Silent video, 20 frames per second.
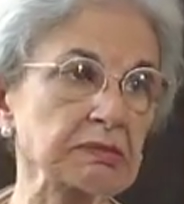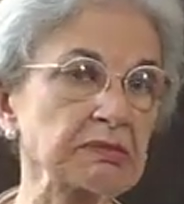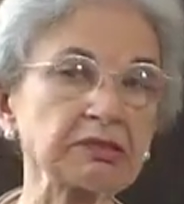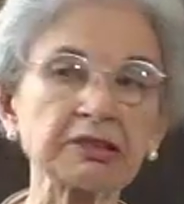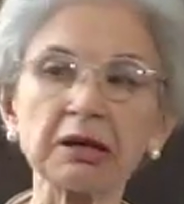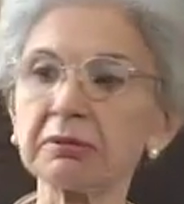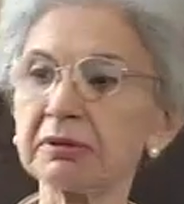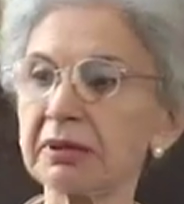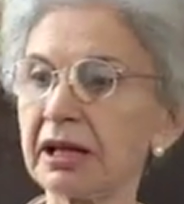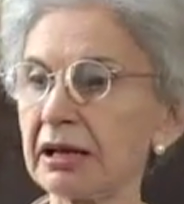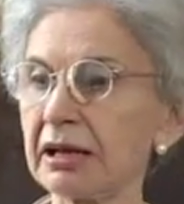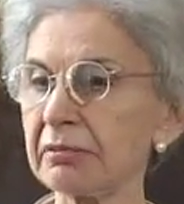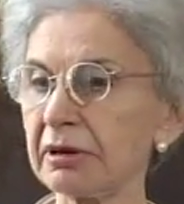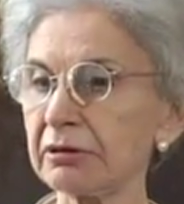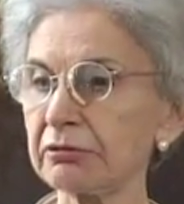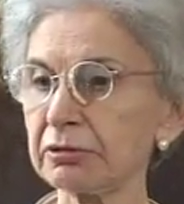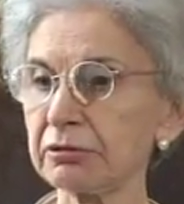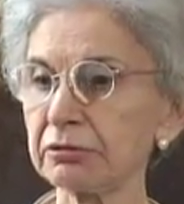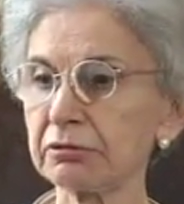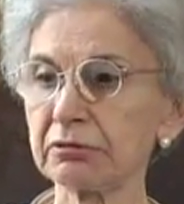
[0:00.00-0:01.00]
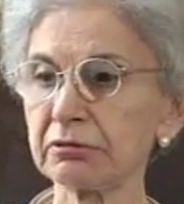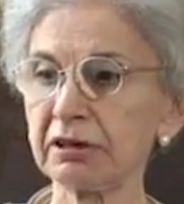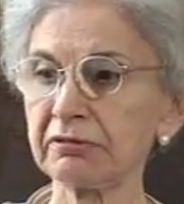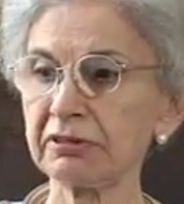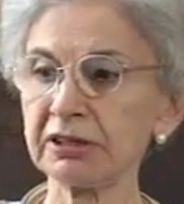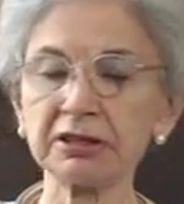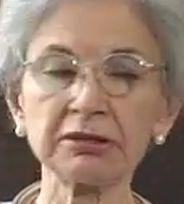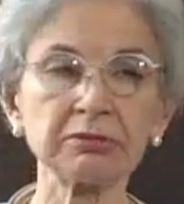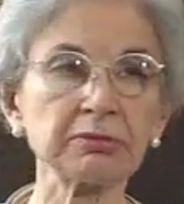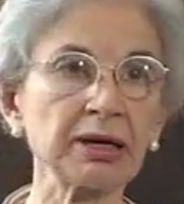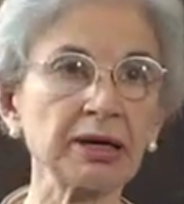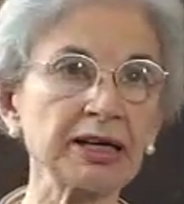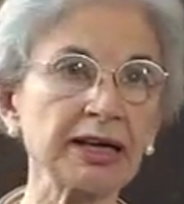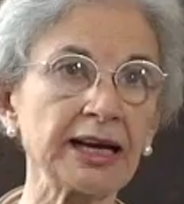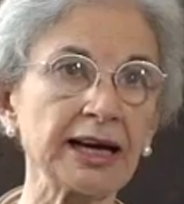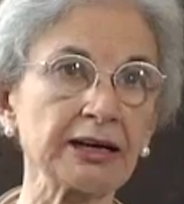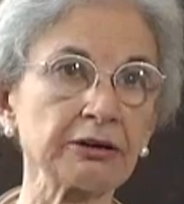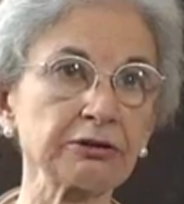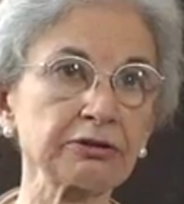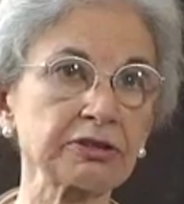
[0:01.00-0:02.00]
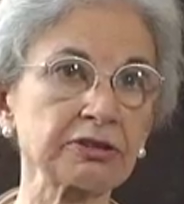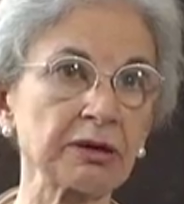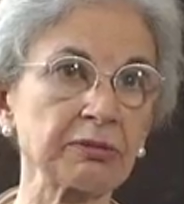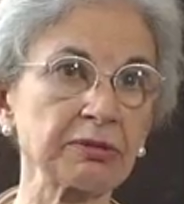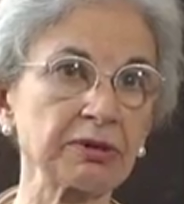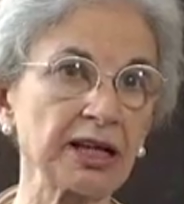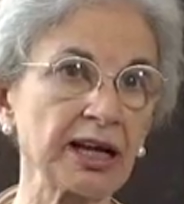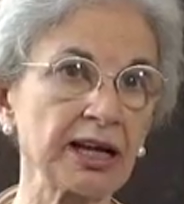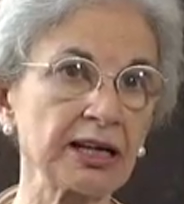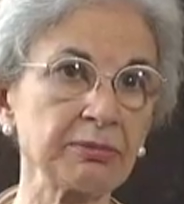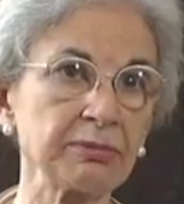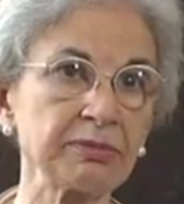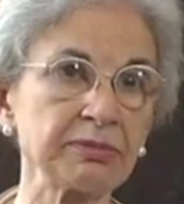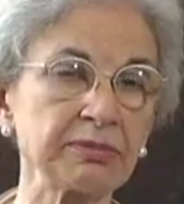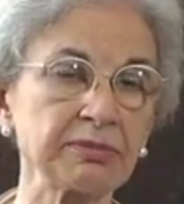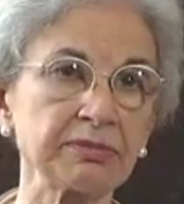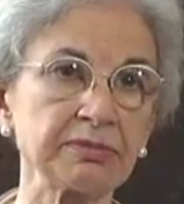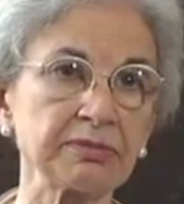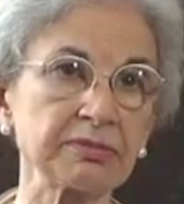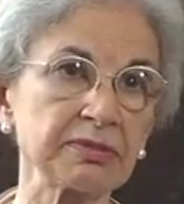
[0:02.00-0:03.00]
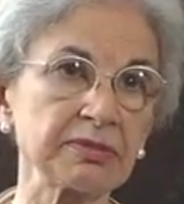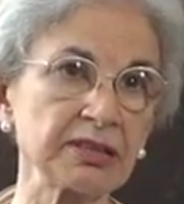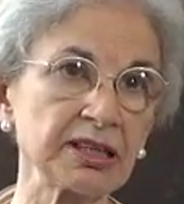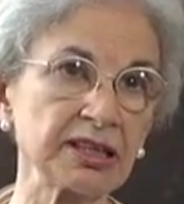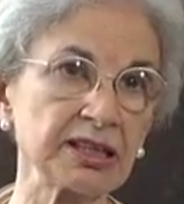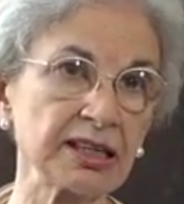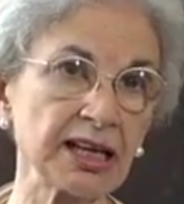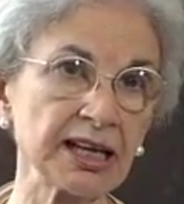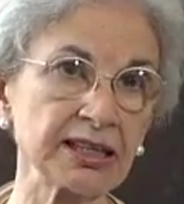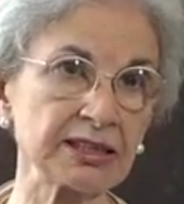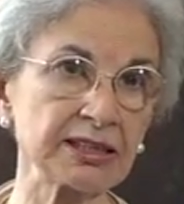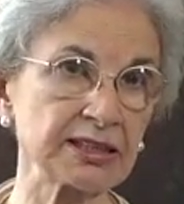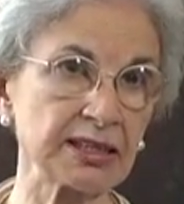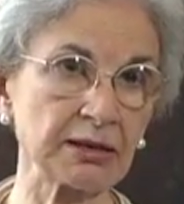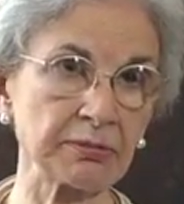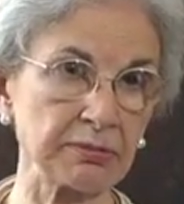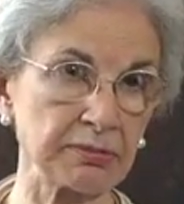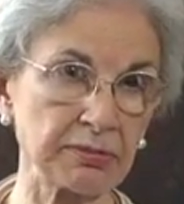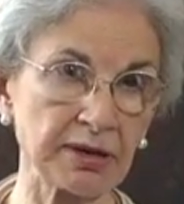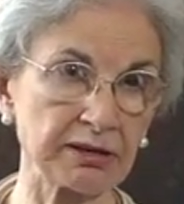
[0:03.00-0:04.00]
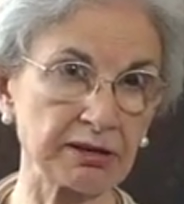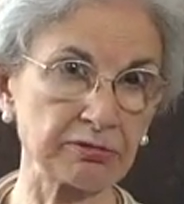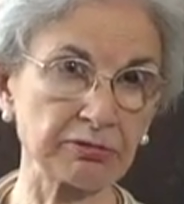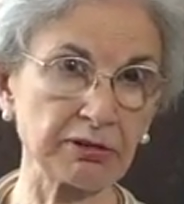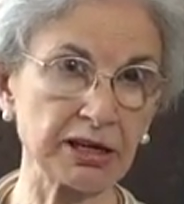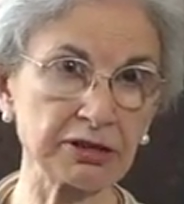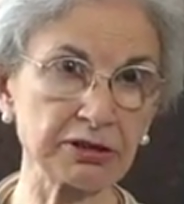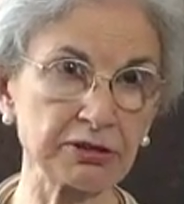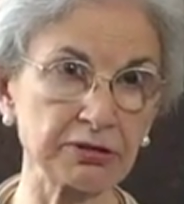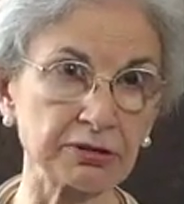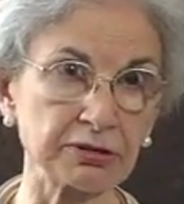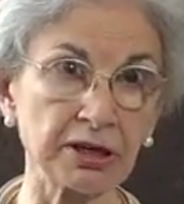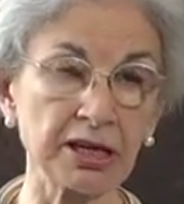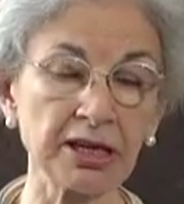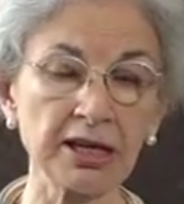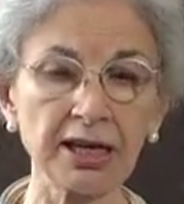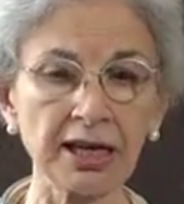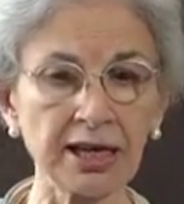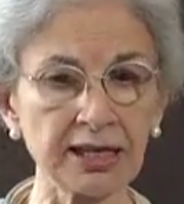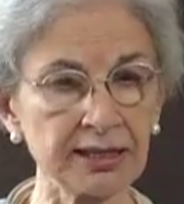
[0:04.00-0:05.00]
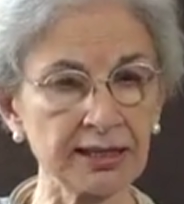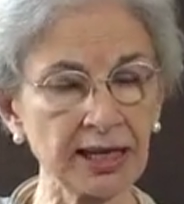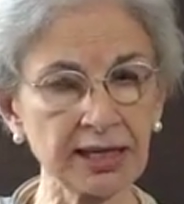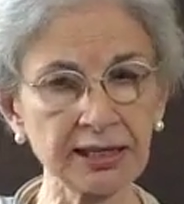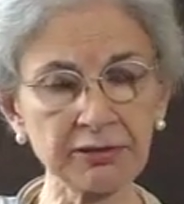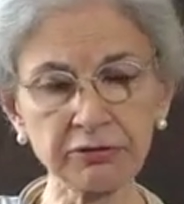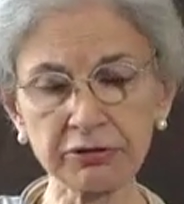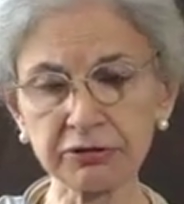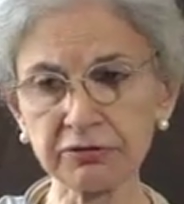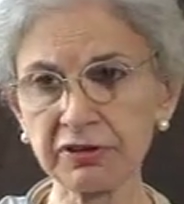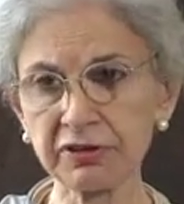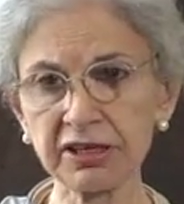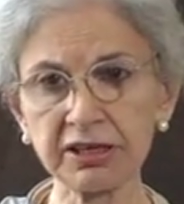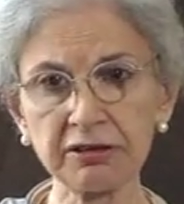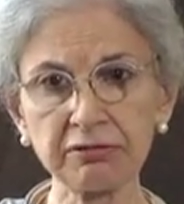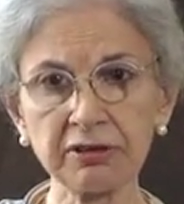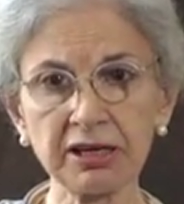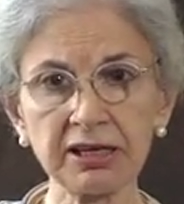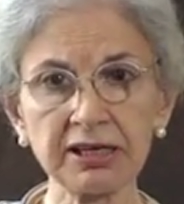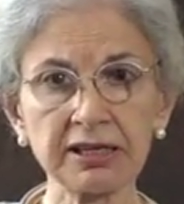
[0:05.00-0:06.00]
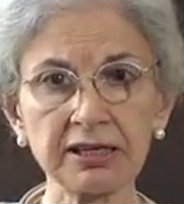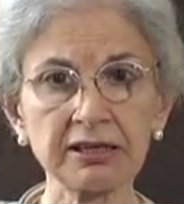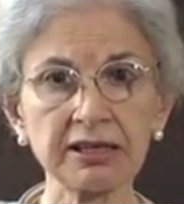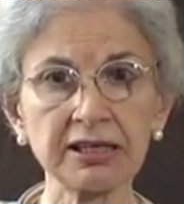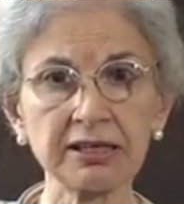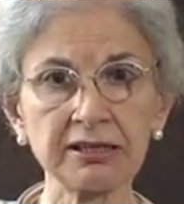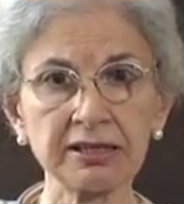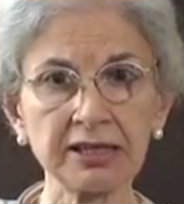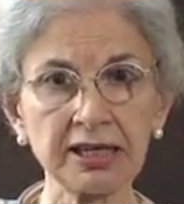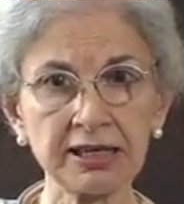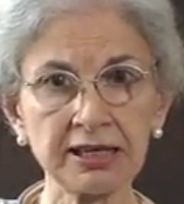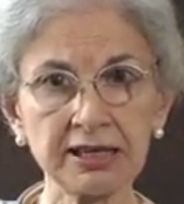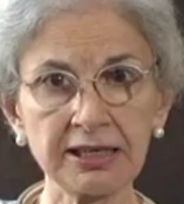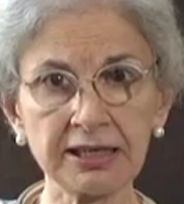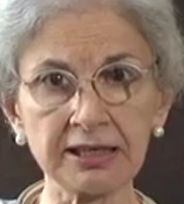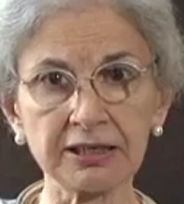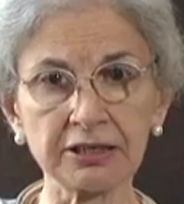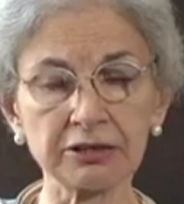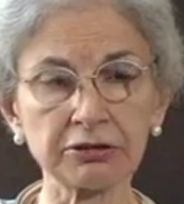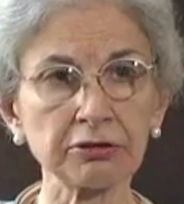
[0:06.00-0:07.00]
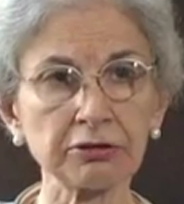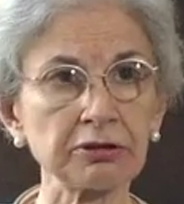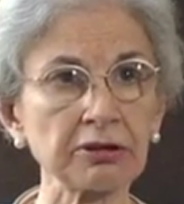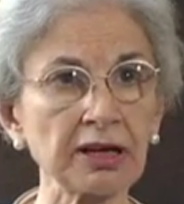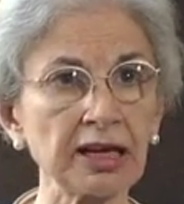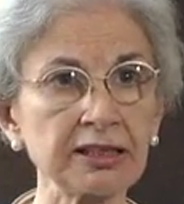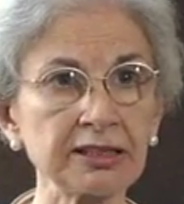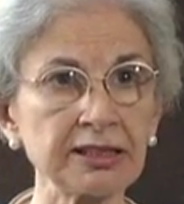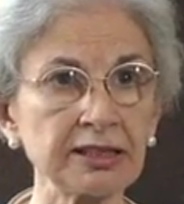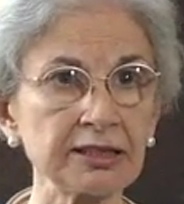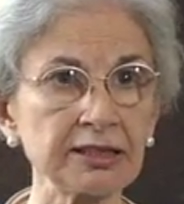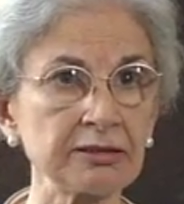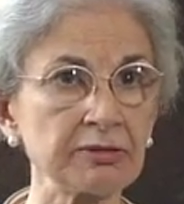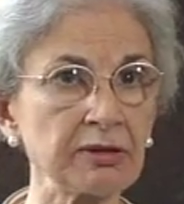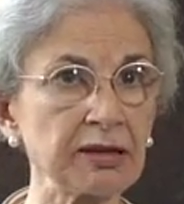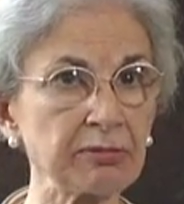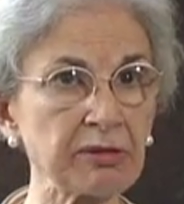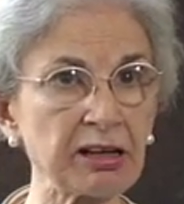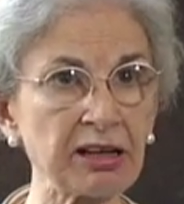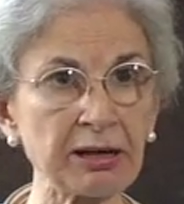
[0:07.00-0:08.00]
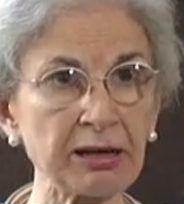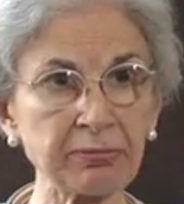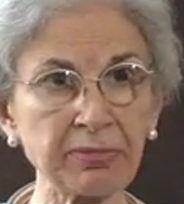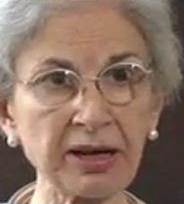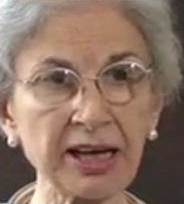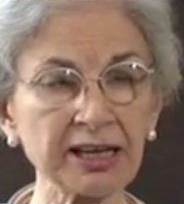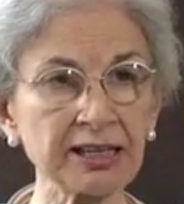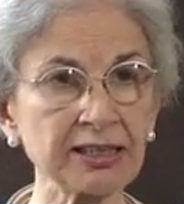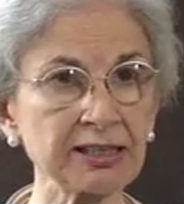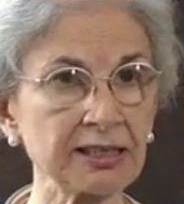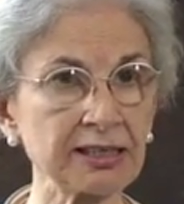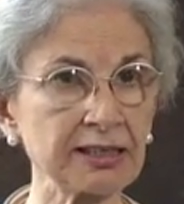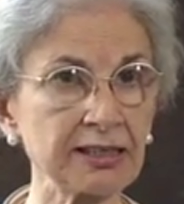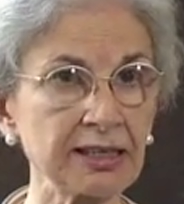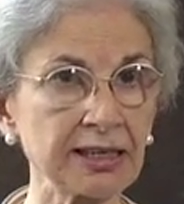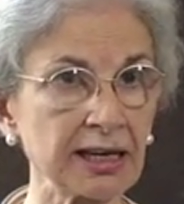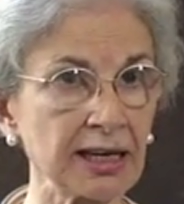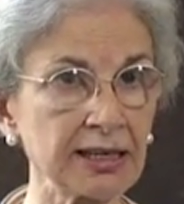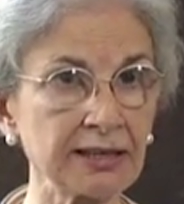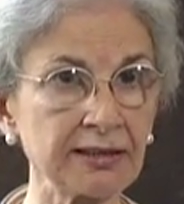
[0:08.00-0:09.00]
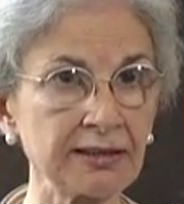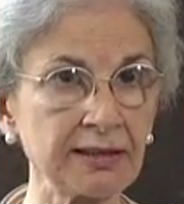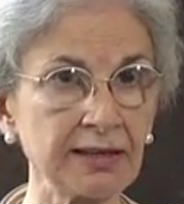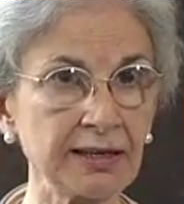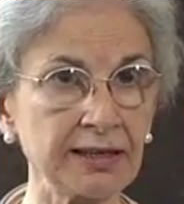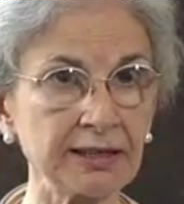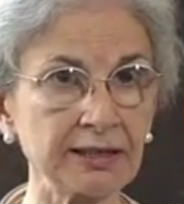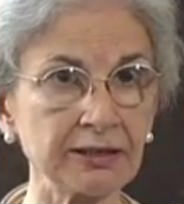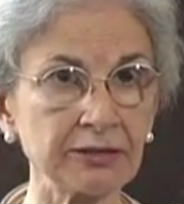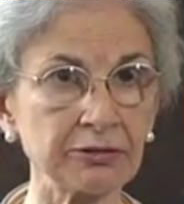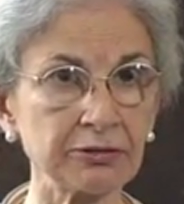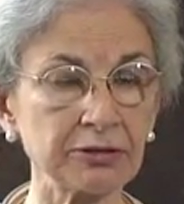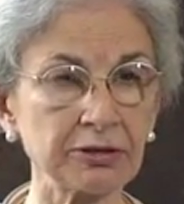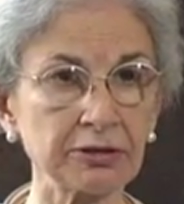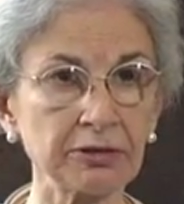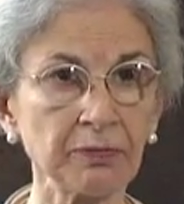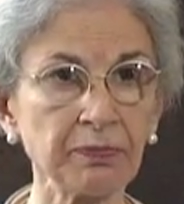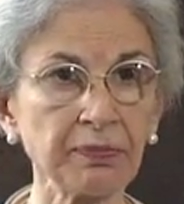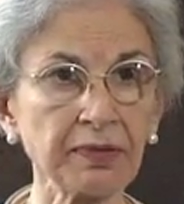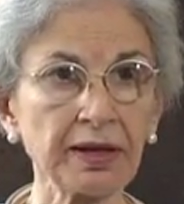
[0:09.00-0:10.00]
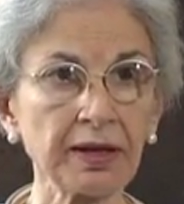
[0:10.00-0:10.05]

sometimes I want to have it in my house, sometimes they get some question. And that was very well taken, so I did apparently the right thing, you know.